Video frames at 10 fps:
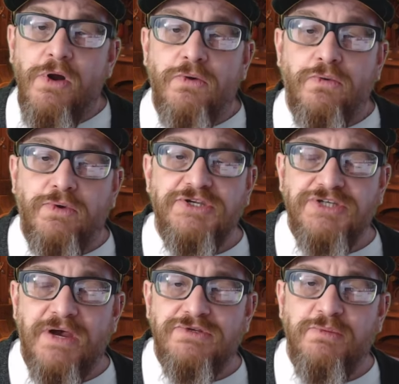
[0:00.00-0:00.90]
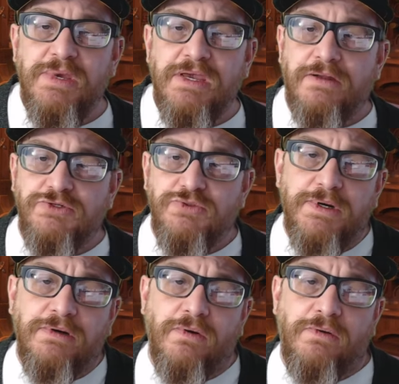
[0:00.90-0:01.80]
Reach out to me on
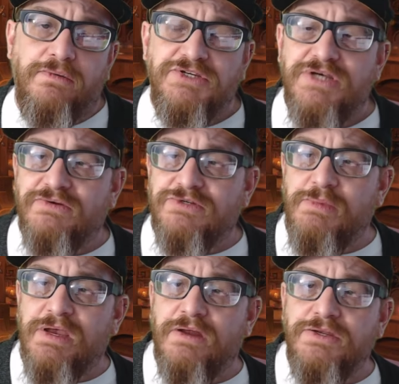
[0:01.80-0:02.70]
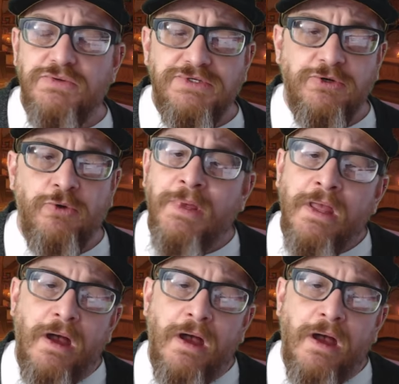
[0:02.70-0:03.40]
Twitter or reach out to me on YouTube.